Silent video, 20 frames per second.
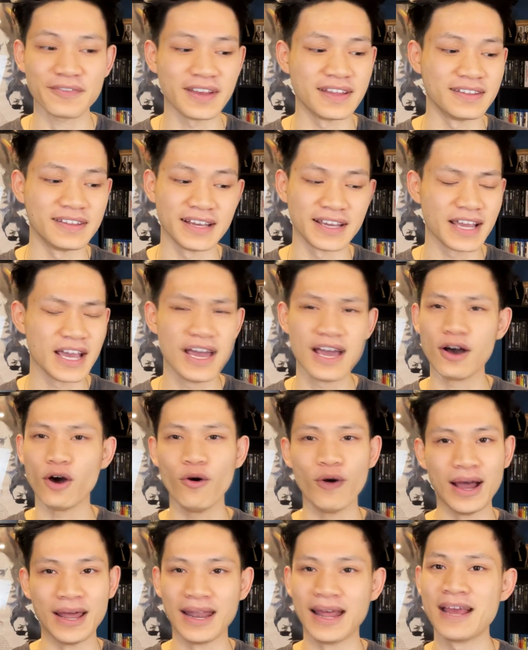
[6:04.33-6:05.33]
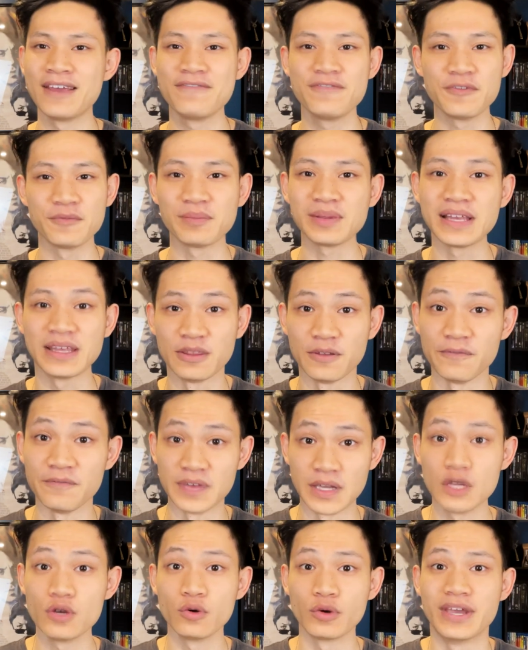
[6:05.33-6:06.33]
And like, oh, and I even played the
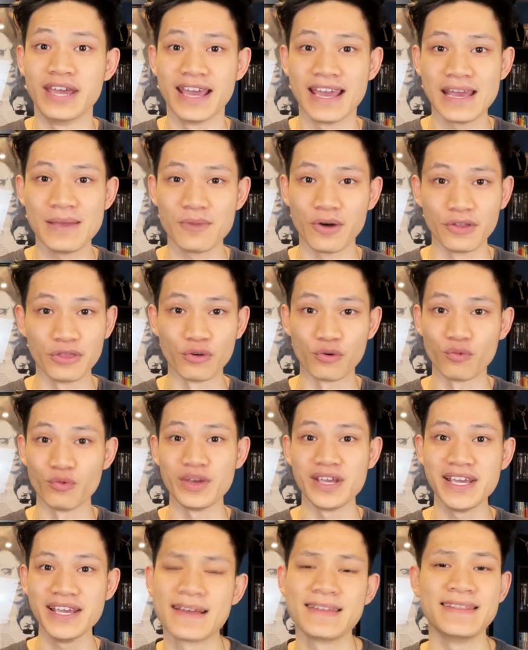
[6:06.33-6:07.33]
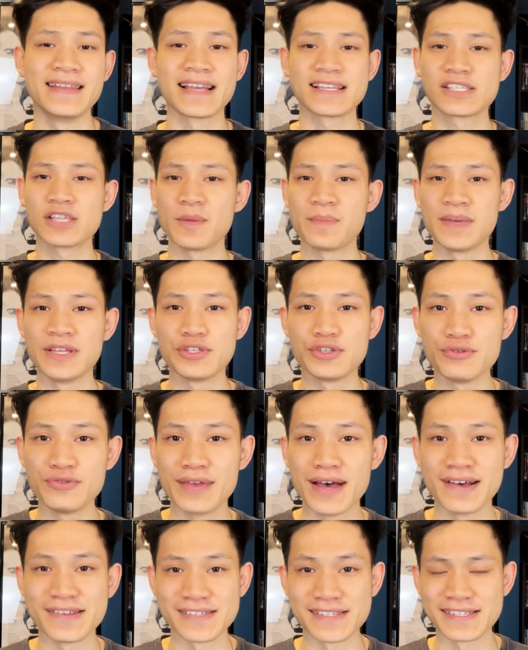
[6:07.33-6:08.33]
video game on the Wii. Next up in
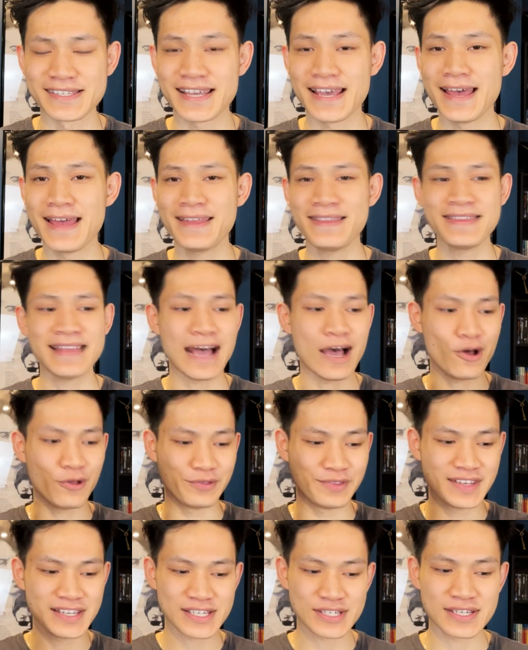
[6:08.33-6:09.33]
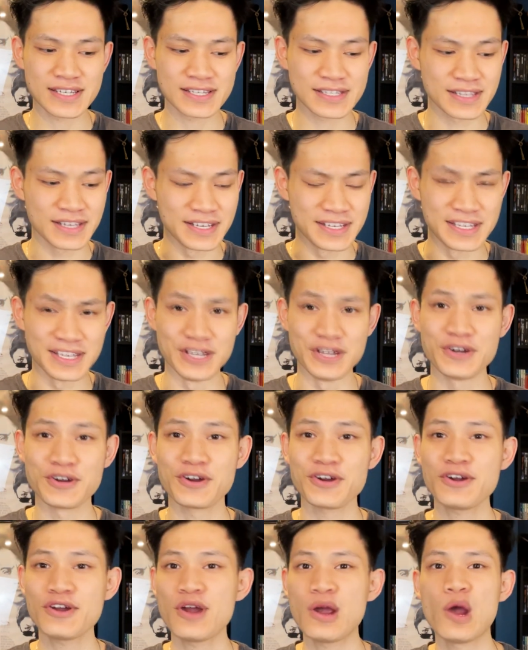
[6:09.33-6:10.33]
2010, now this is the
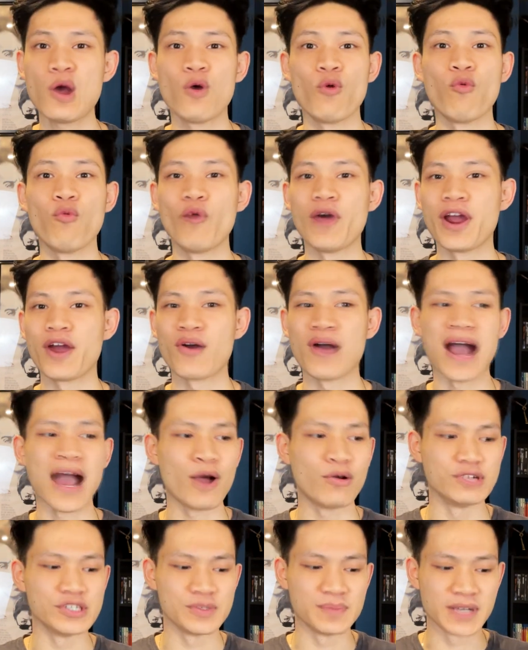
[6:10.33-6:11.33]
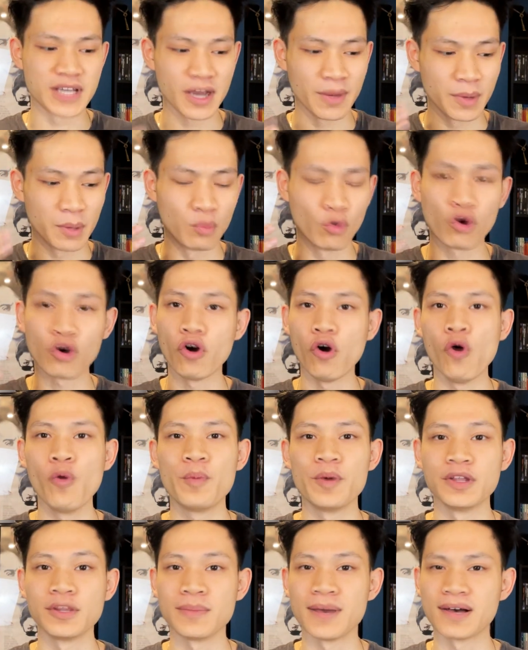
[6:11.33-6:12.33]
year where I was becoming more
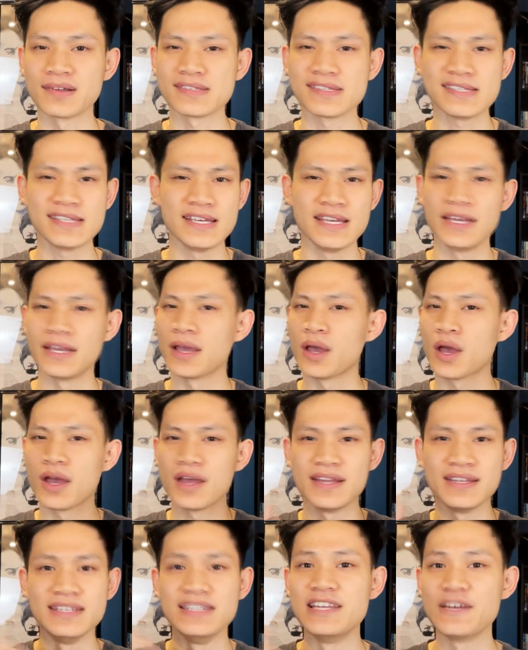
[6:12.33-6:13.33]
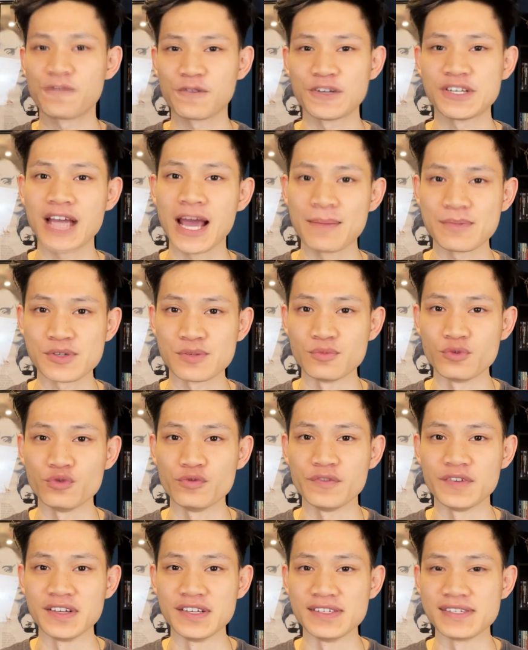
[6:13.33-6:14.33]
open about seeing different types of
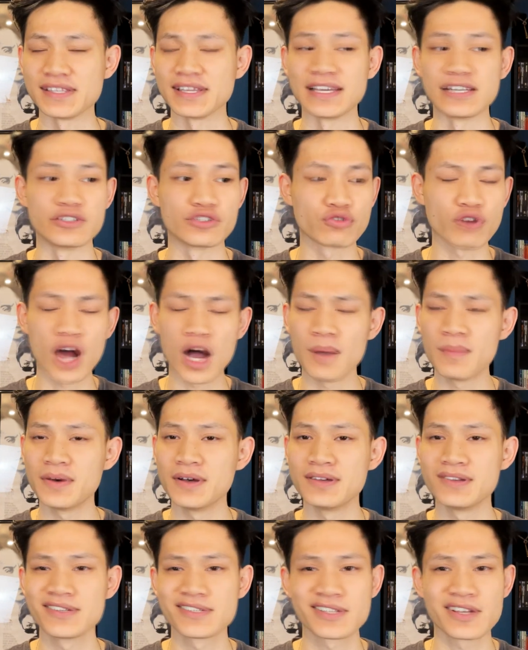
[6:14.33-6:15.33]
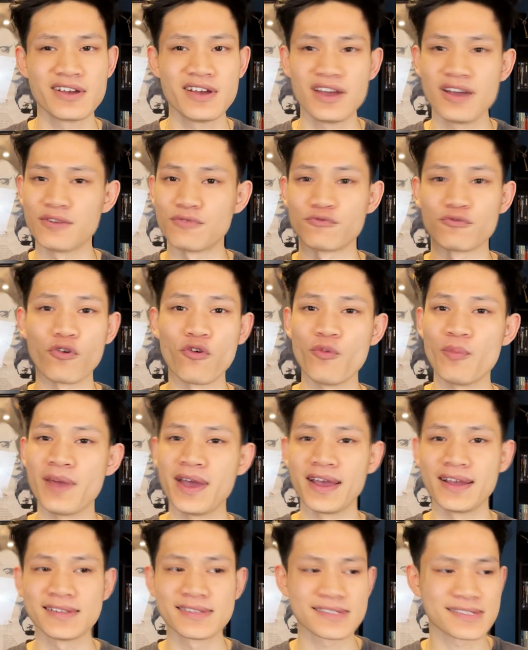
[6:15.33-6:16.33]
movies like dramas,
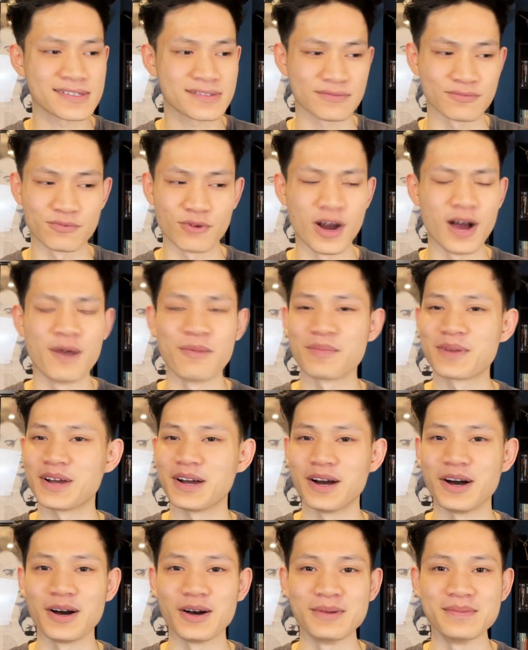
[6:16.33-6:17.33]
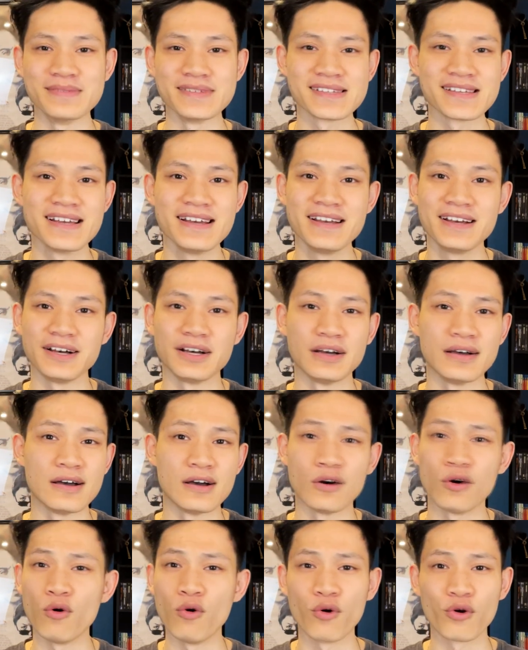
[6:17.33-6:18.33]
romance, rom-coms,
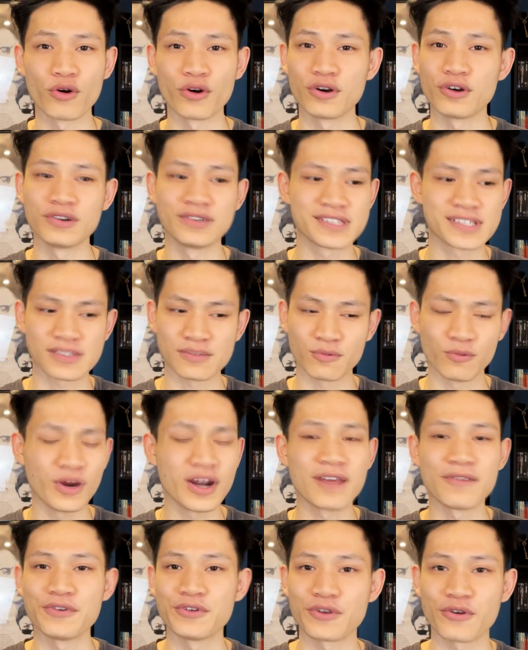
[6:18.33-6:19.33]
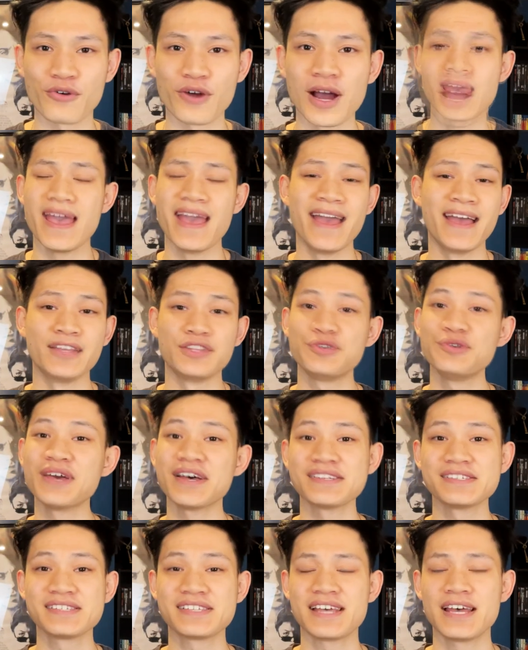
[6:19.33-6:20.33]
horror, whatever the crap. And
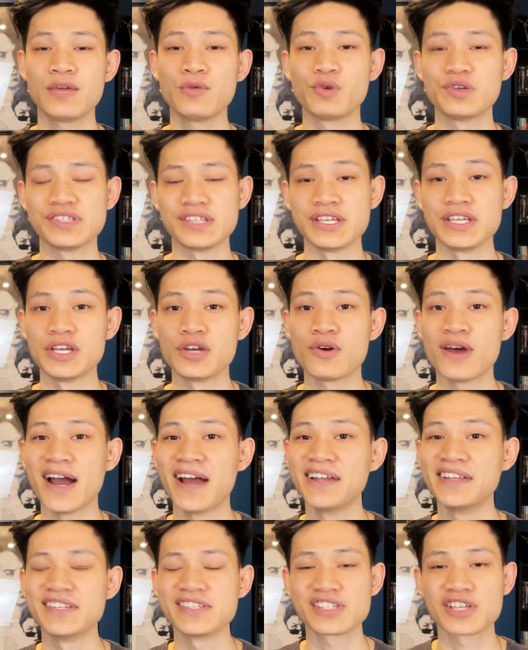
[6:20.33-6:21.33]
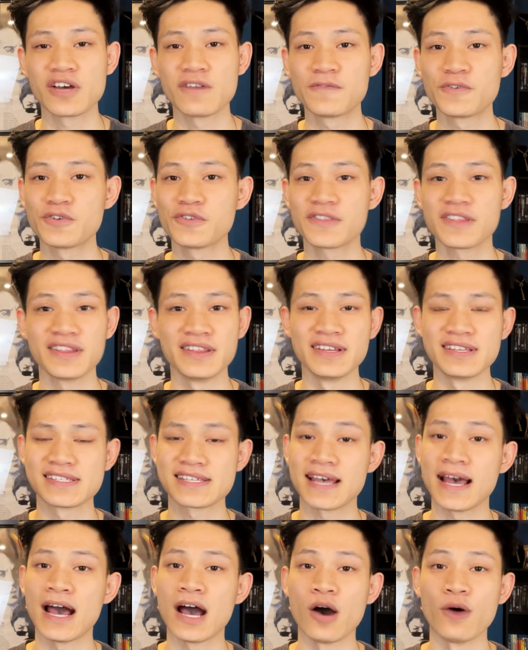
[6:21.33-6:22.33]
2010 was the year I discovered The
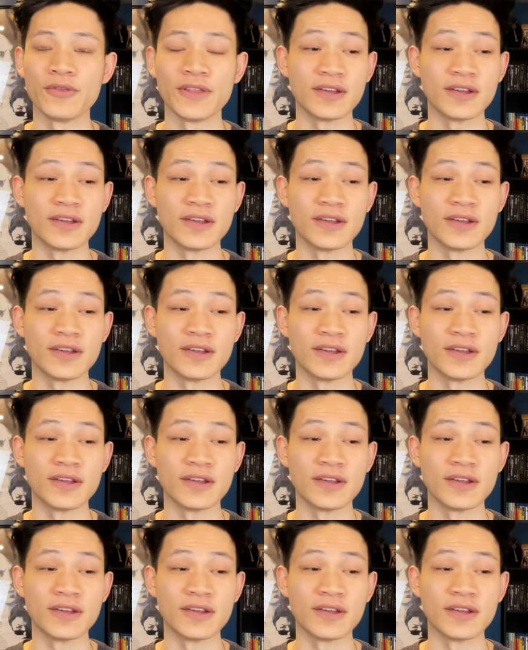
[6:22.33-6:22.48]
Town.